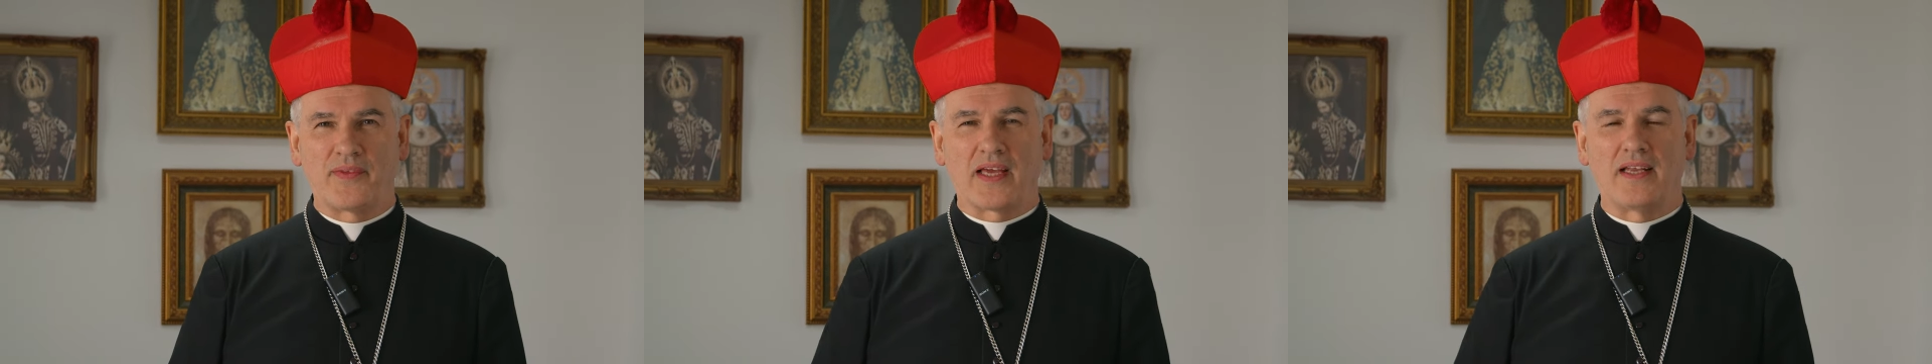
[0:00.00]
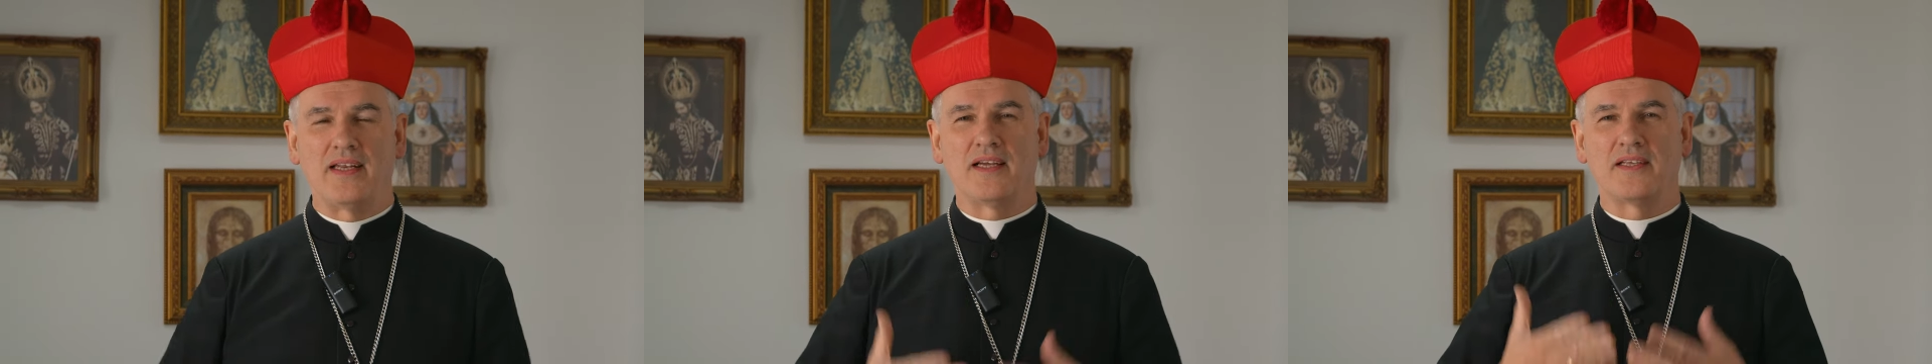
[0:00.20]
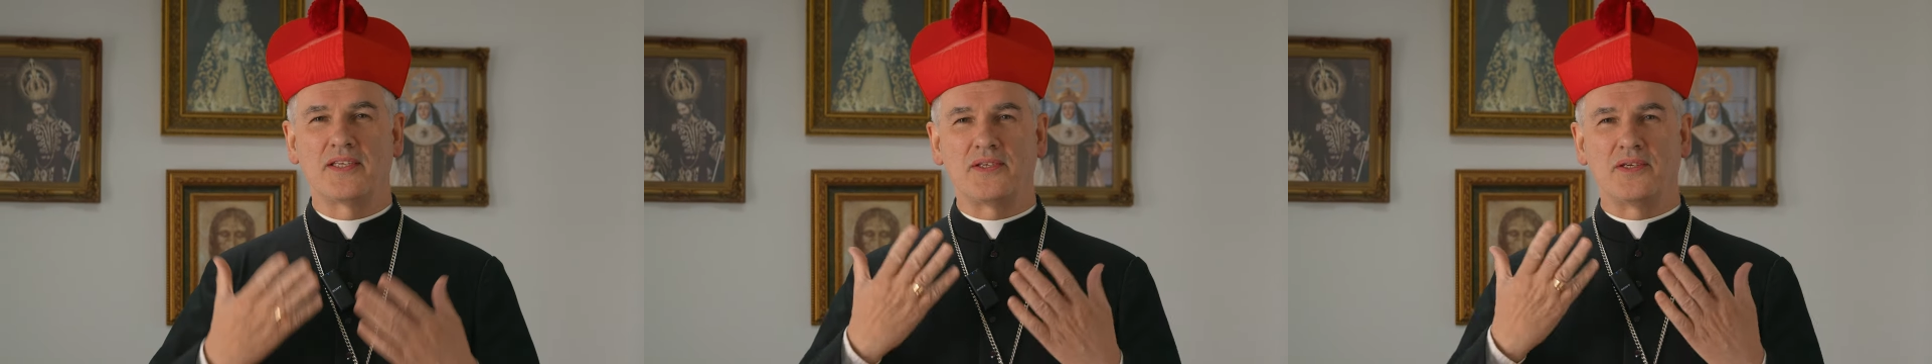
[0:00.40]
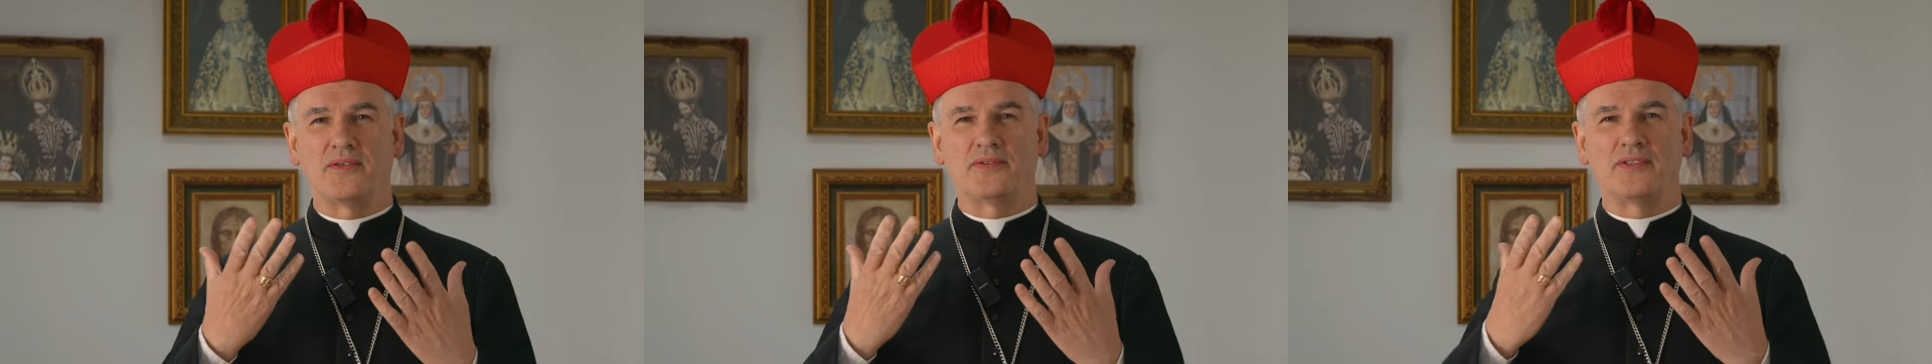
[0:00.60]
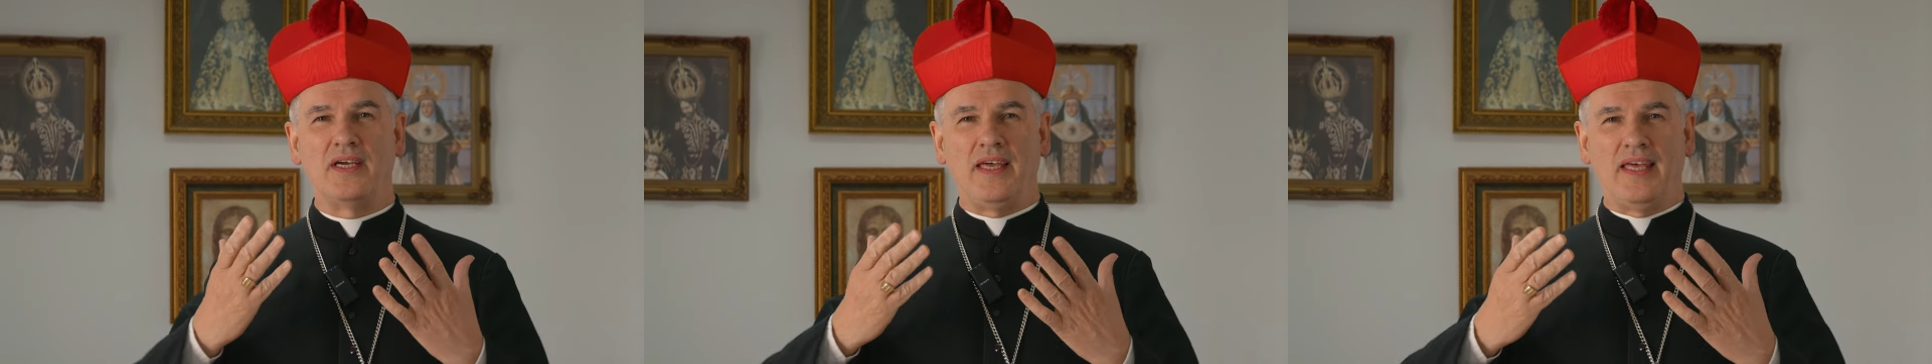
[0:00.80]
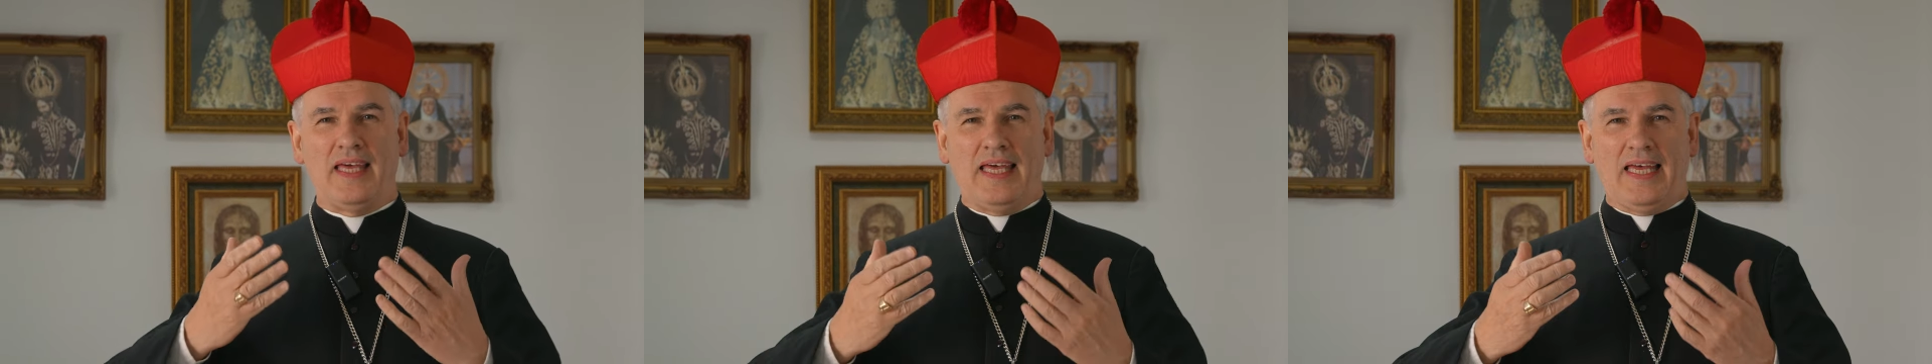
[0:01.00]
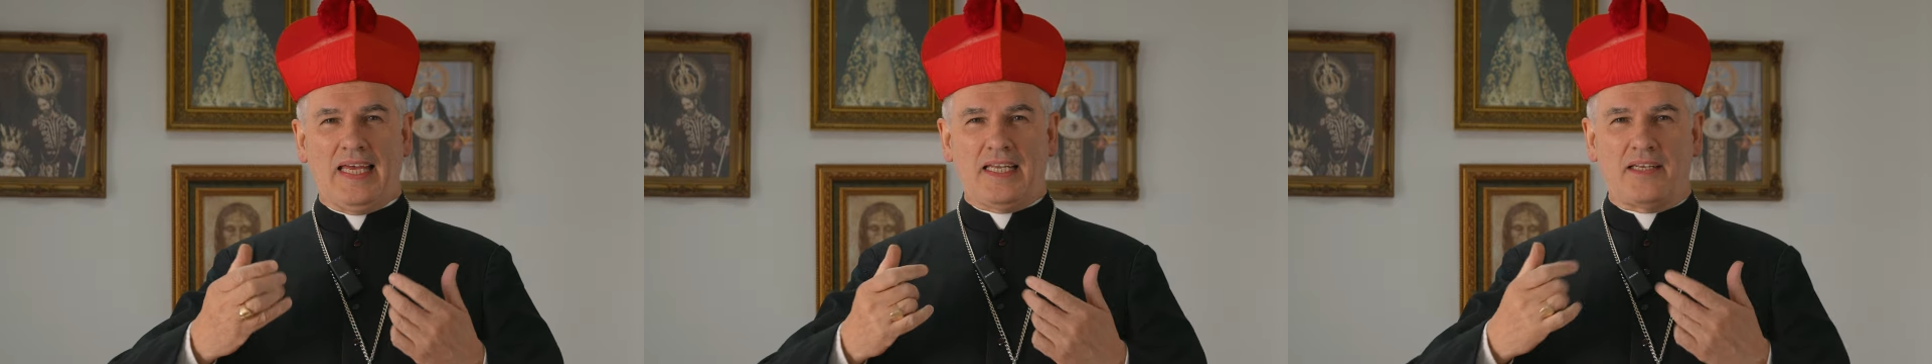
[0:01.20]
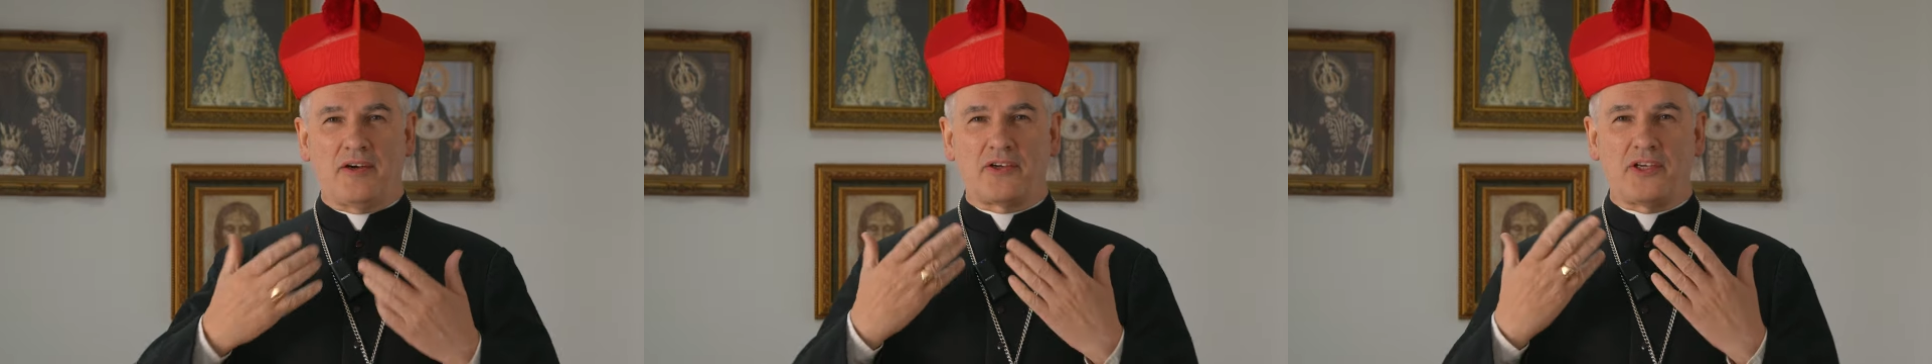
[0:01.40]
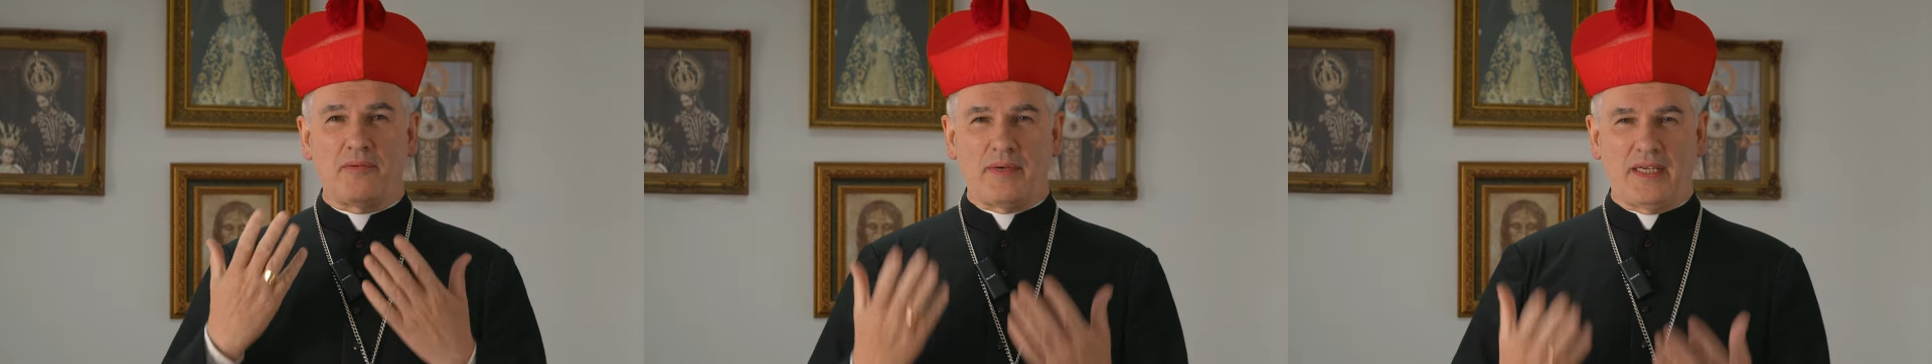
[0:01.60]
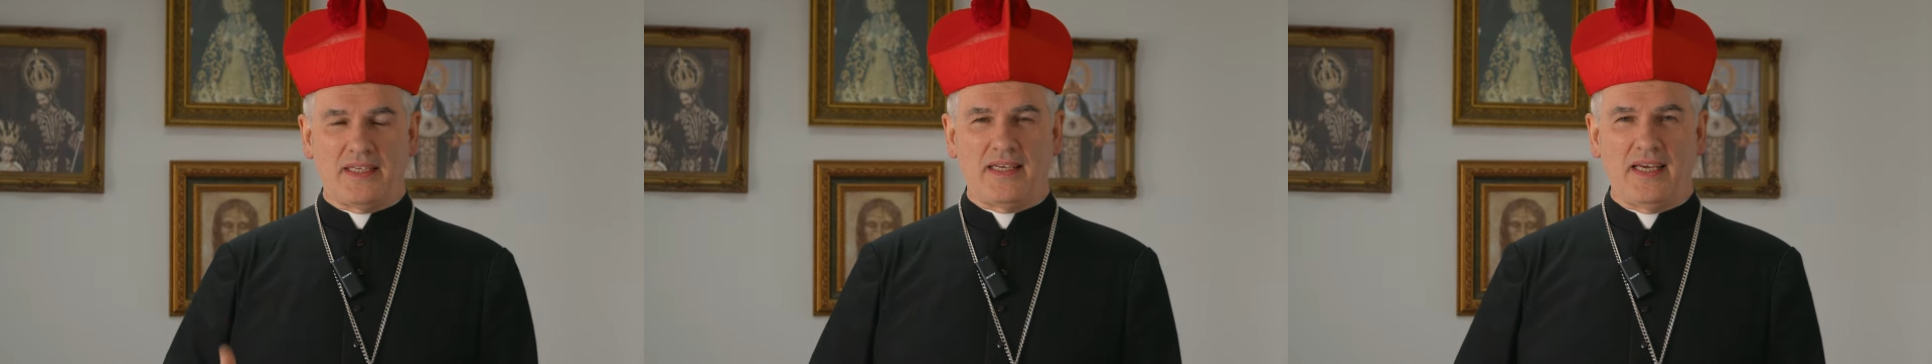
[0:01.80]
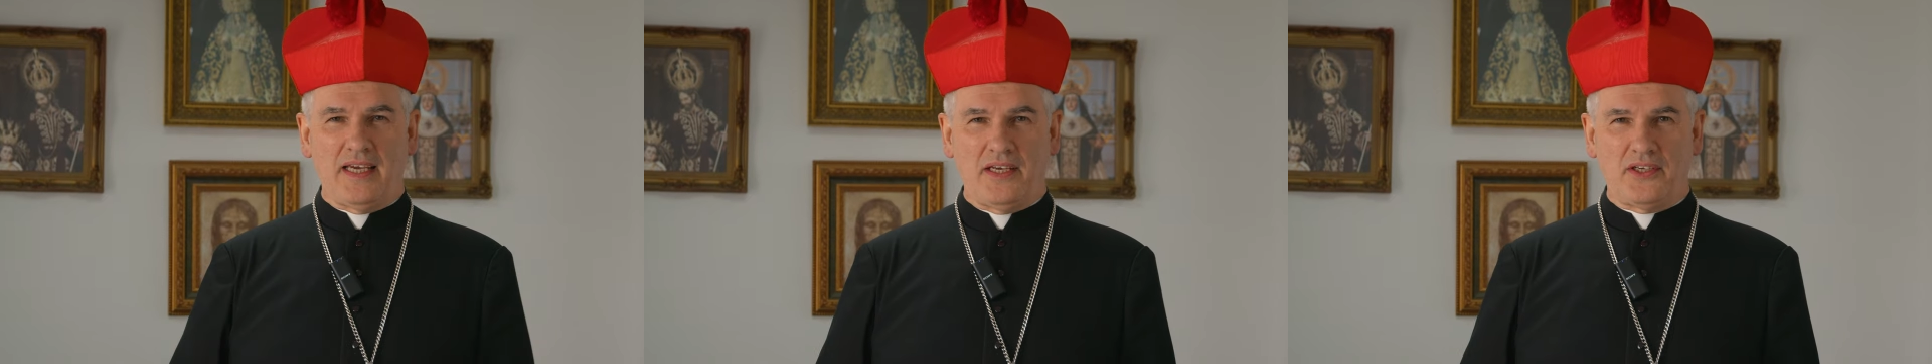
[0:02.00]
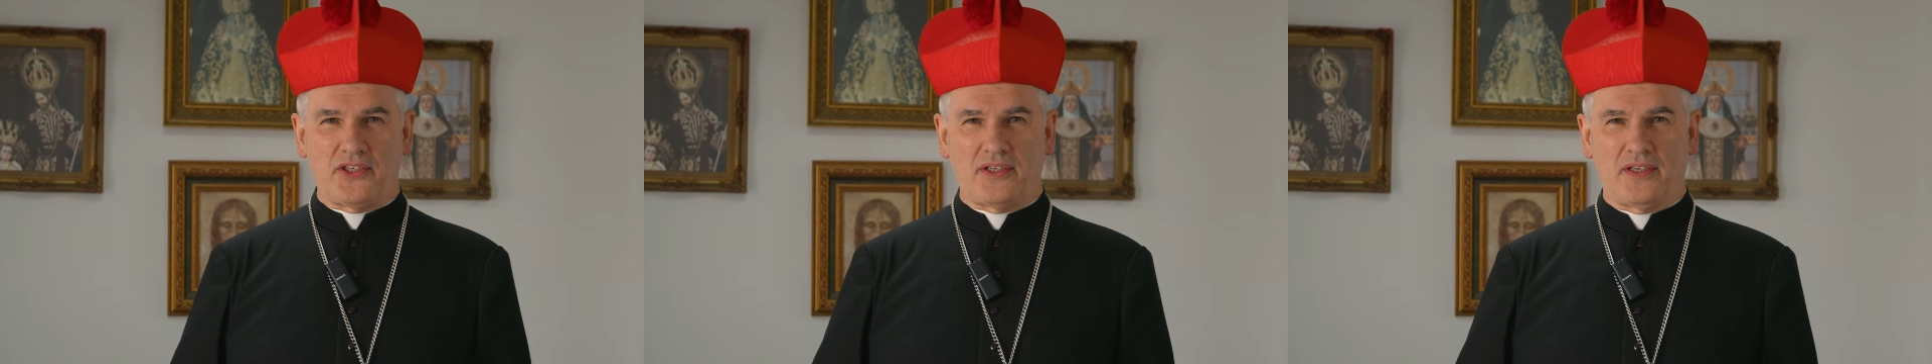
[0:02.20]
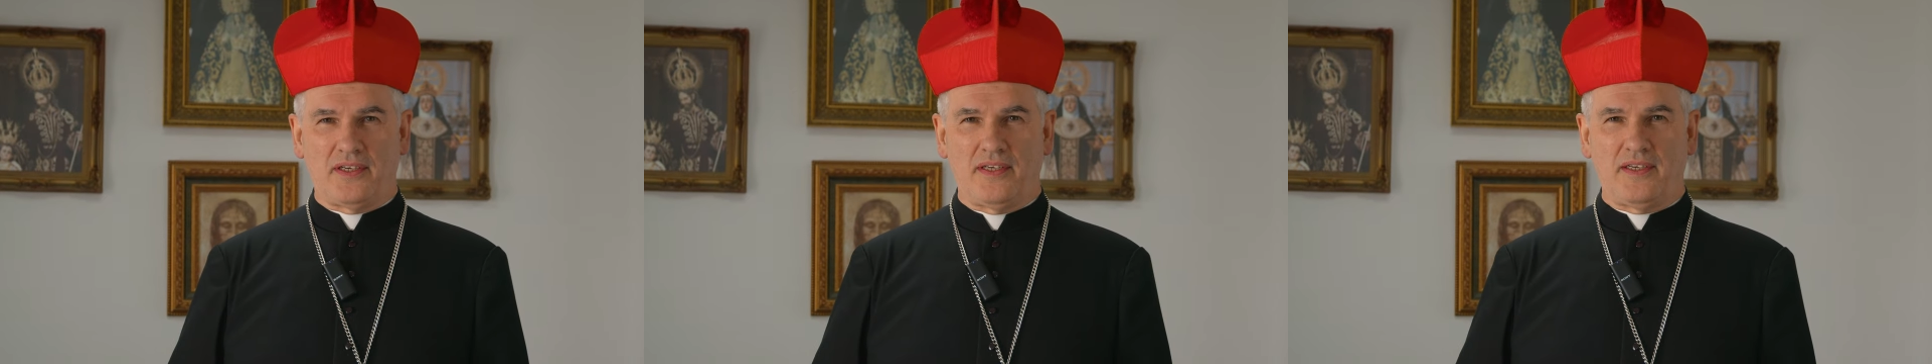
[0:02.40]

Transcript: Lots of documentation.